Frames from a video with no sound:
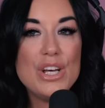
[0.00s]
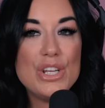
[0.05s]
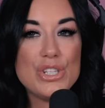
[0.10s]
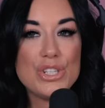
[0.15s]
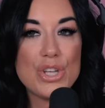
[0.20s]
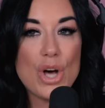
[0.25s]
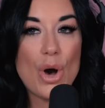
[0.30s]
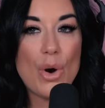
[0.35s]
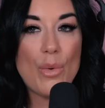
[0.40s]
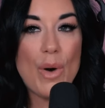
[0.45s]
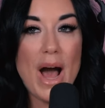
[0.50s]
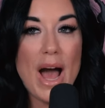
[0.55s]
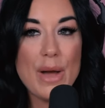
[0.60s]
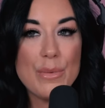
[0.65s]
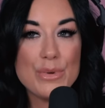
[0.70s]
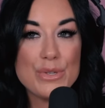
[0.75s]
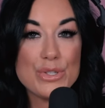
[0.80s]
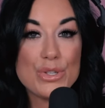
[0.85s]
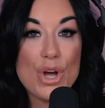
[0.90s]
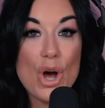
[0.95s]
So
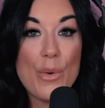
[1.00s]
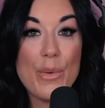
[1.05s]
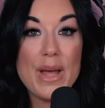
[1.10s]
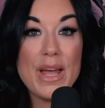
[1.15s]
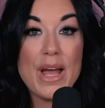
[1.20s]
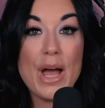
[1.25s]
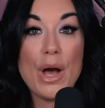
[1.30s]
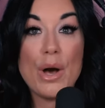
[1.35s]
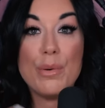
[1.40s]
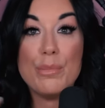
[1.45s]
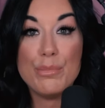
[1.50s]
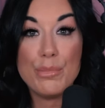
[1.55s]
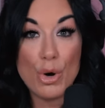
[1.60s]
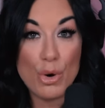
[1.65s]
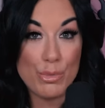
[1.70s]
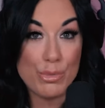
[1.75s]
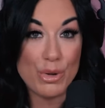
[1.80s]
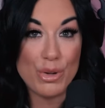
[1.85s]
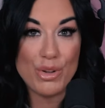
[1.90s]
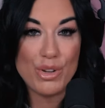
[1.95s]
I was going
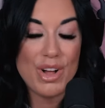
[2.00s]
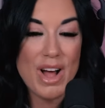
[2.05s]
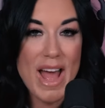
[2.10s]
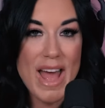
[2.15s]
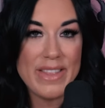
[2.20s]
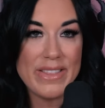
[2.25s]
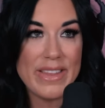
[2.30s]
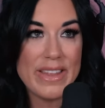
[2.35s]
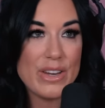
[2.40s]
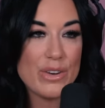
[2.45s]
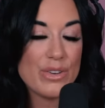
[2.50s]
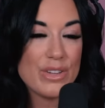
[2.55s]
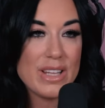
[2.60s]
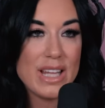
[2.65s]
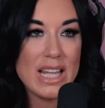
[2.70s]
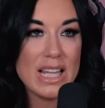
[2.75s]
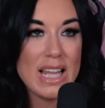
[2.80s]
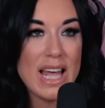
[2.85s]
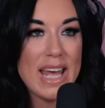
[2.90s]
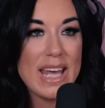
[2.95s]
mobile and
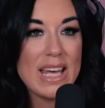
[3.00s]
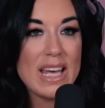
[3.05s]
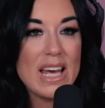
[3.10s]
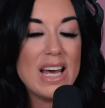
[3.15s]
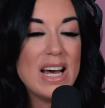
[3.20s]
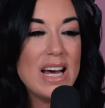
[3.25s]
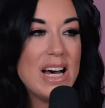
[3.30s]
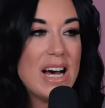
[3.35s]
literally like,